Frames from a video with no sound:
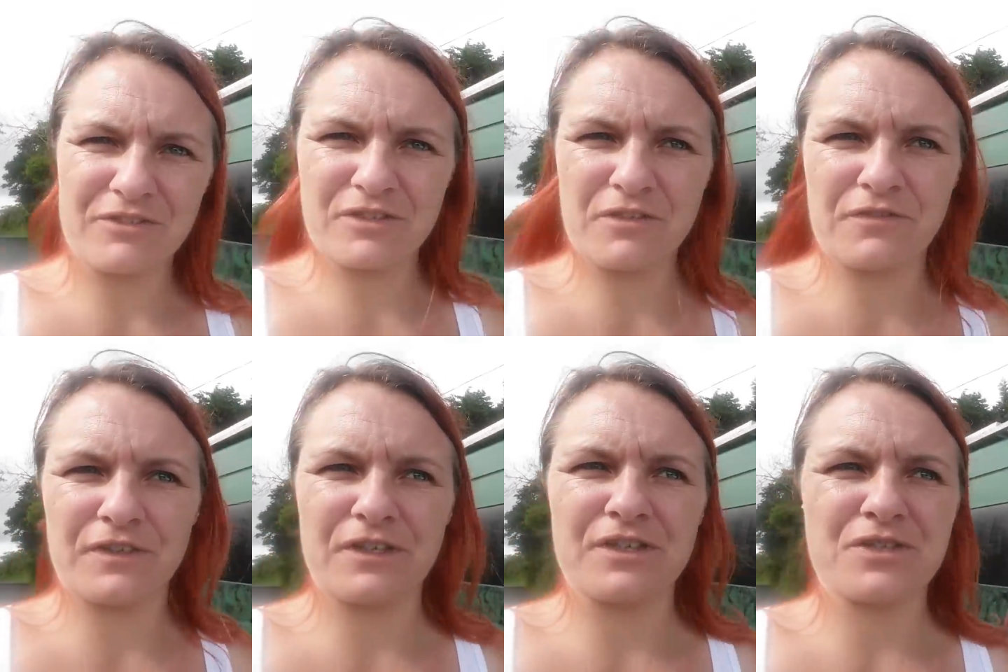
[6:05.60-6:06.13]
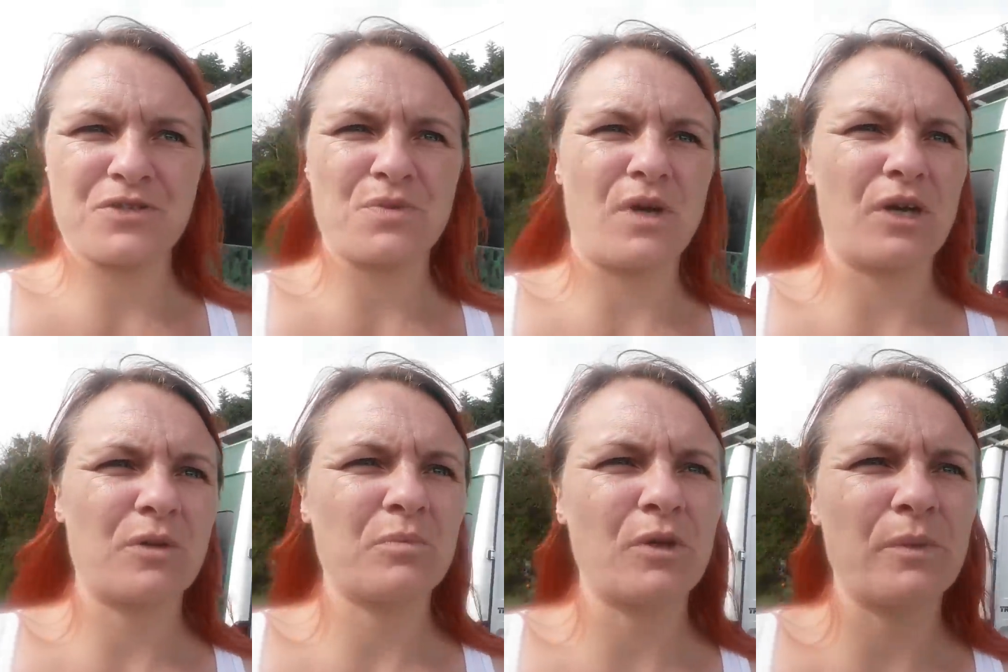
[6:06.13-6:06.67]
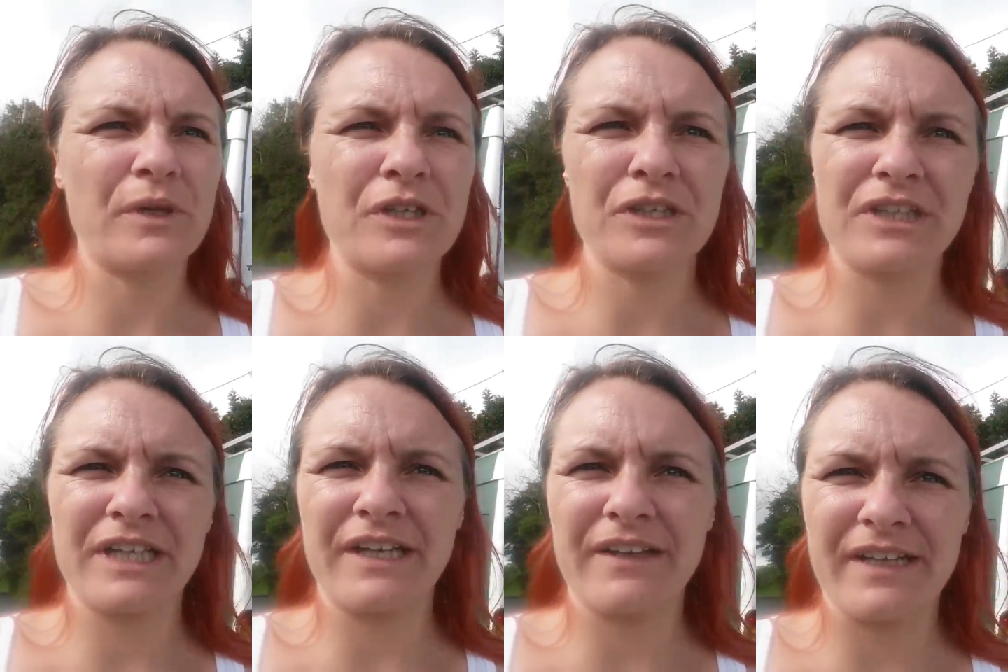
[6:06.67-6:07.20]
after the first one, but we
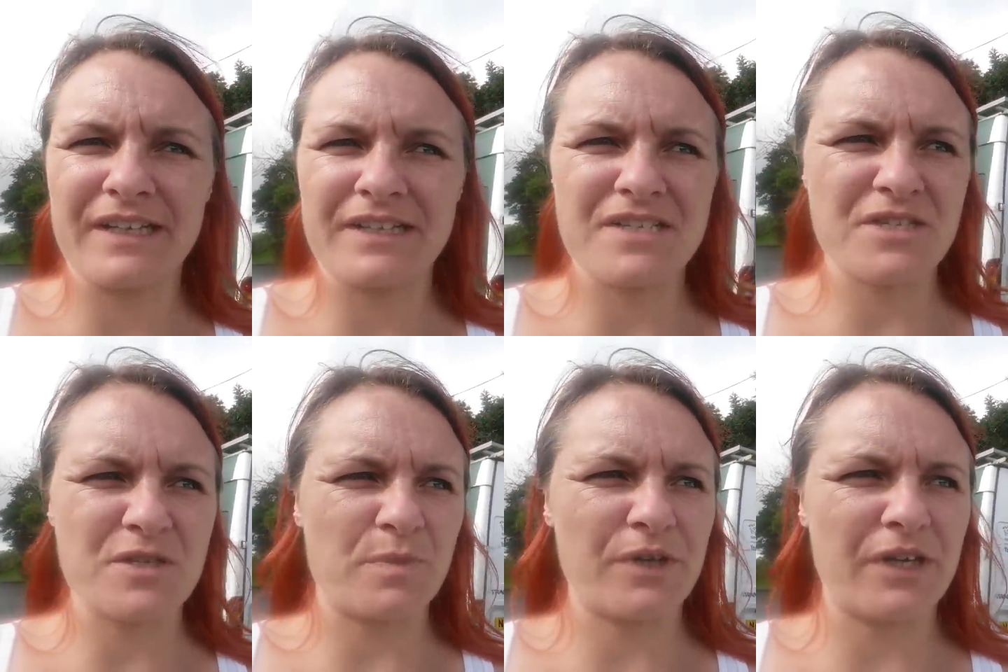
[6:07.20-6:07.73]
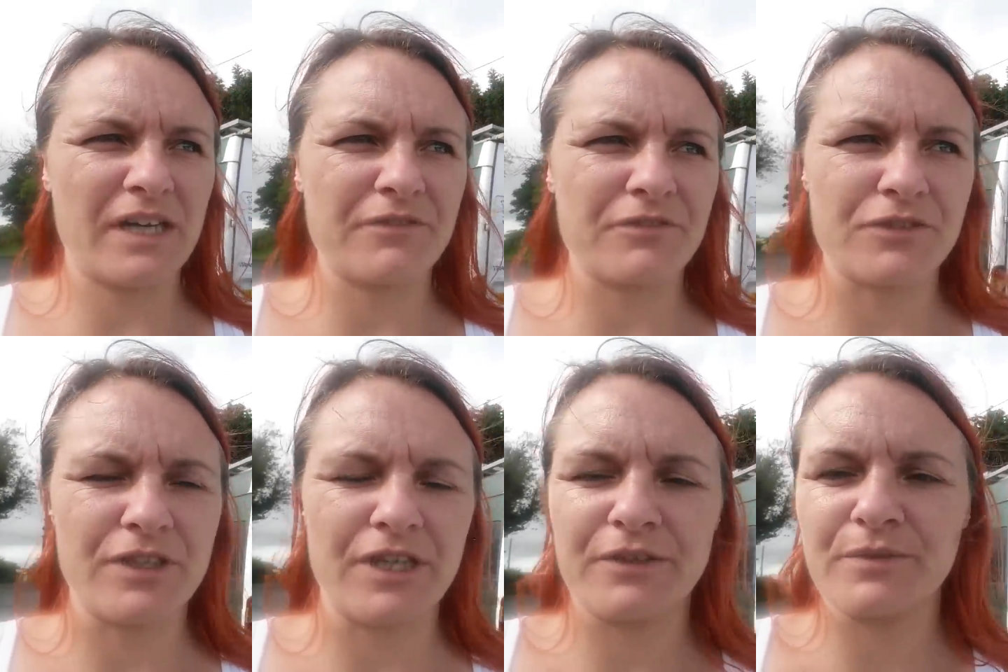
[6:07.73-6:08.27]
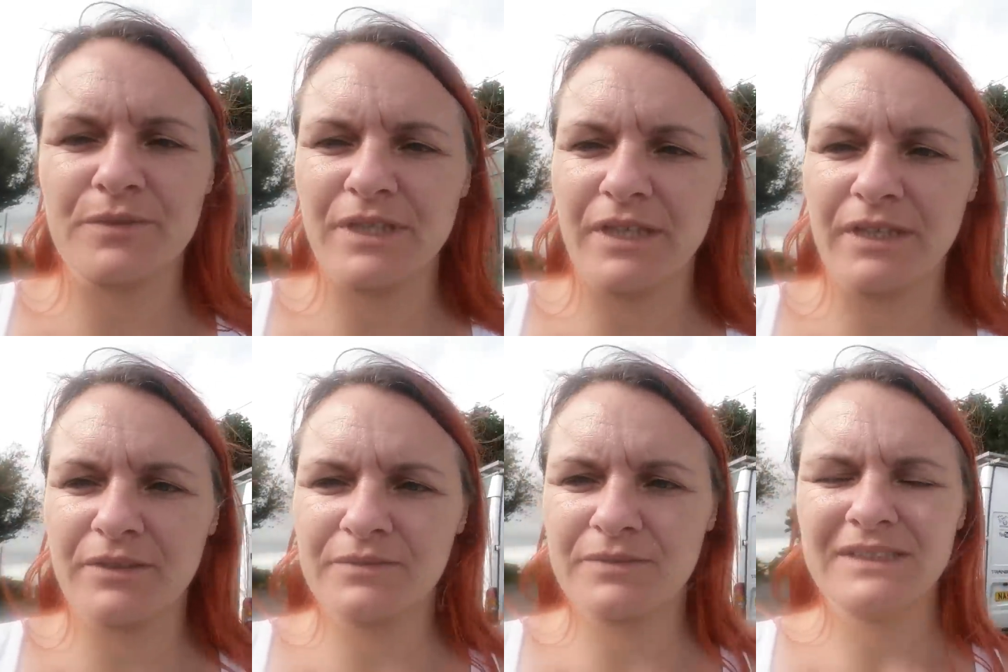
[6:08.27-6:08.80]
couldn't get there because it's a private road
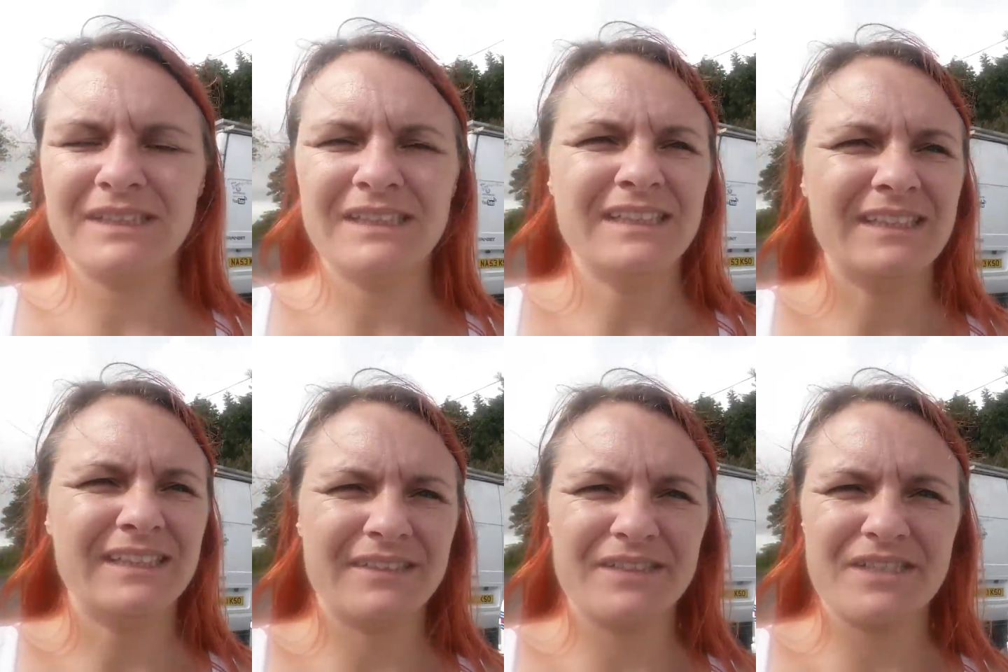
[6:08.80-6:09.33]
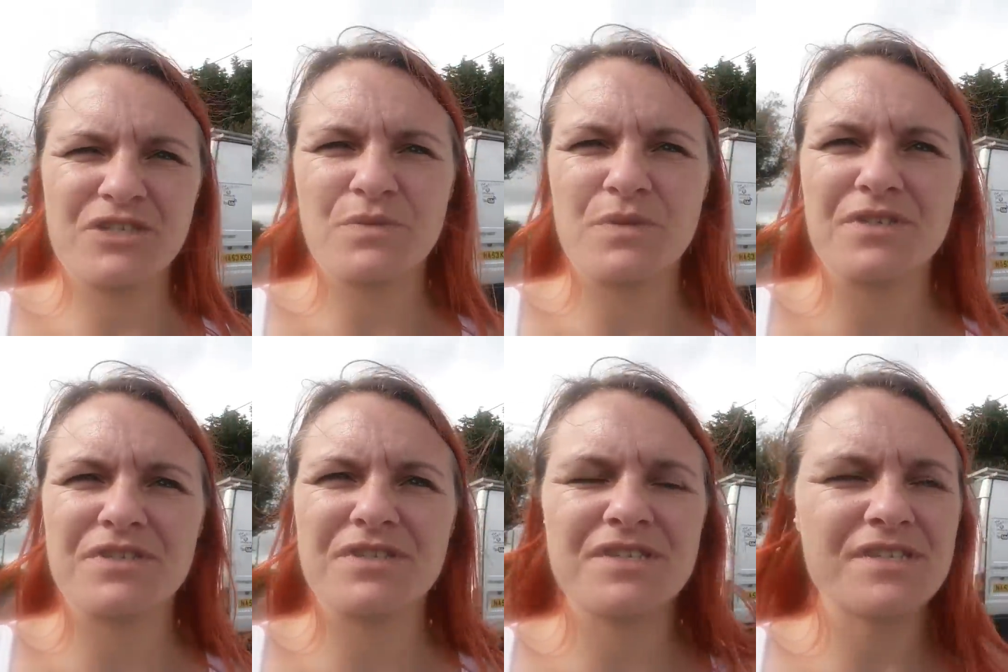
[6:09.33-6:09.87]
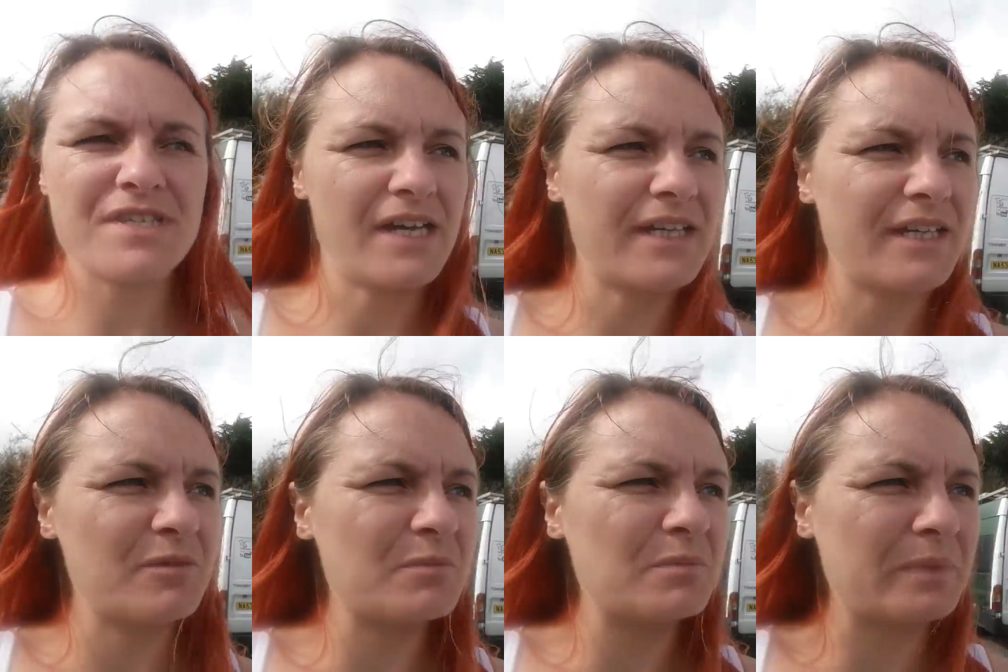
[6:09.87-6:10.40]
now, and this one's the
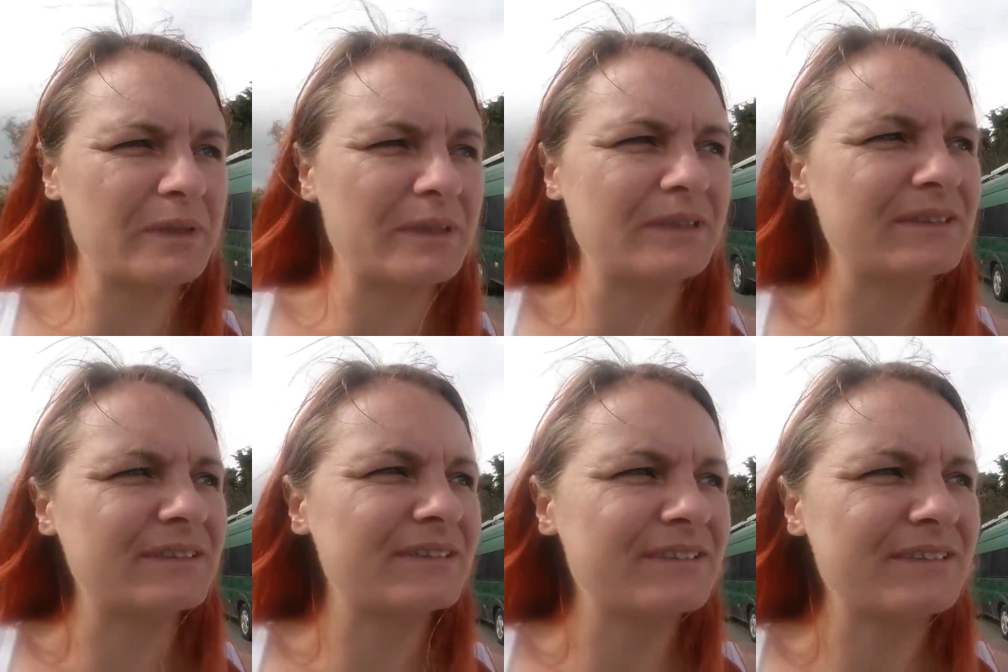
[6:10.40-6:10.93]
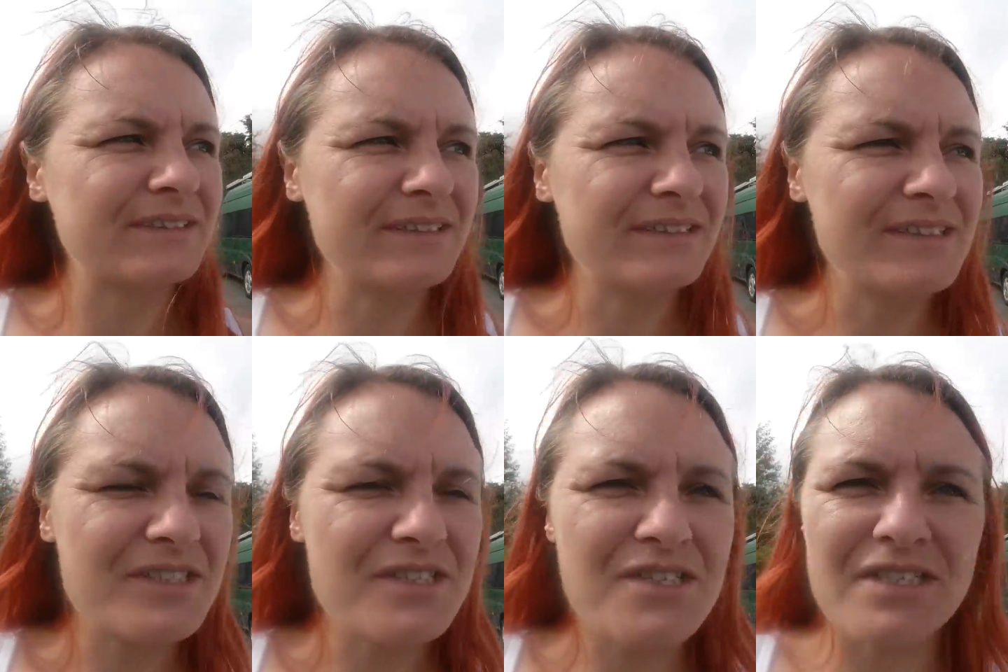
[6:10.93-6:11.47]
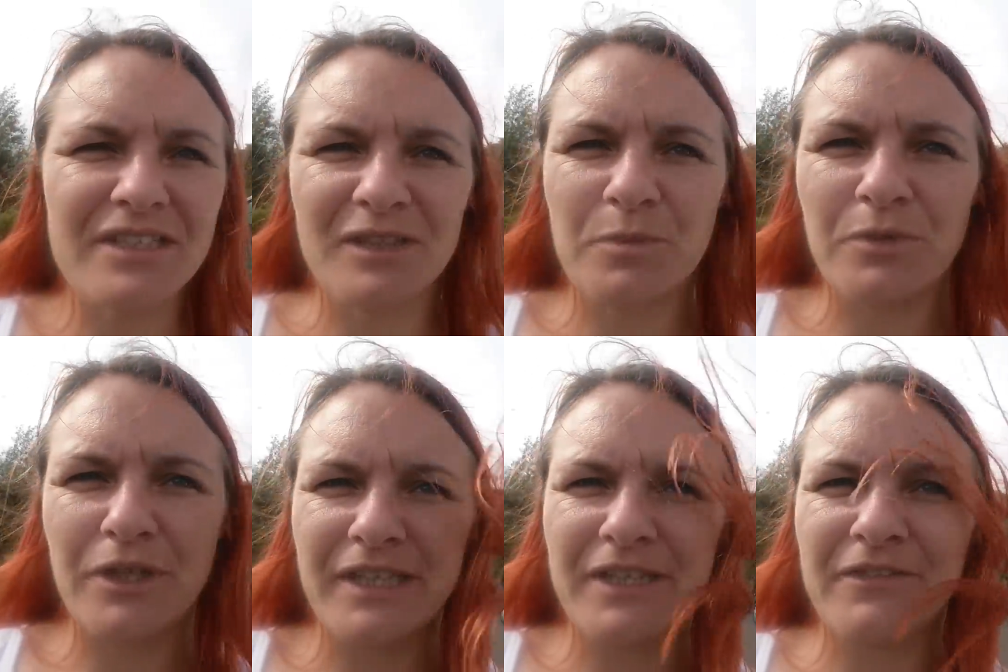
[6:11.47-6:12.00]
same, but still
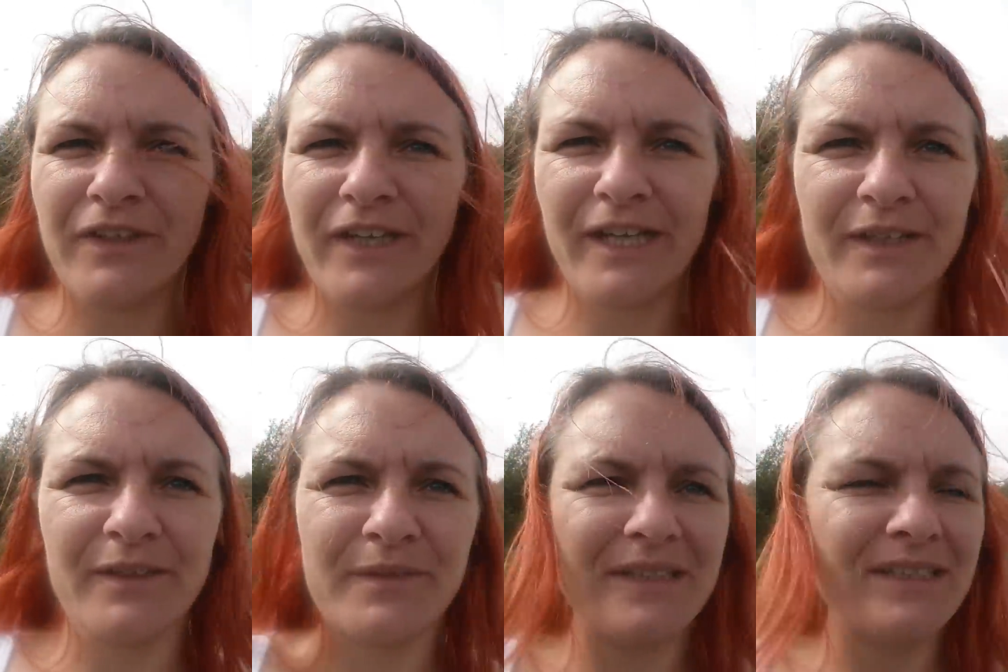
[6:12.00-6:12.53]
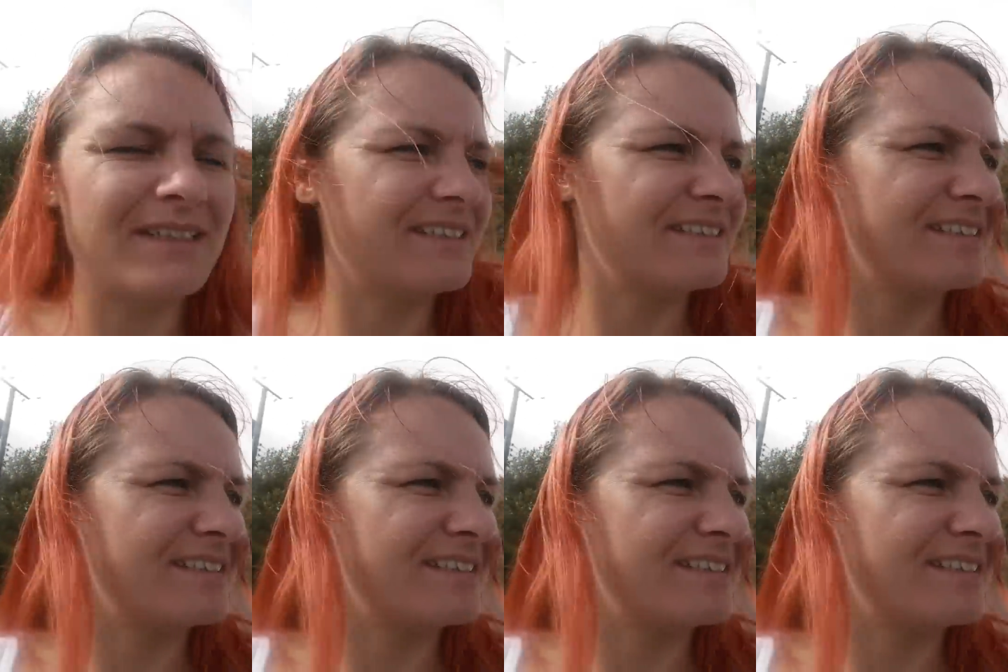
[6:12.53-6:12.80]
a pretty view.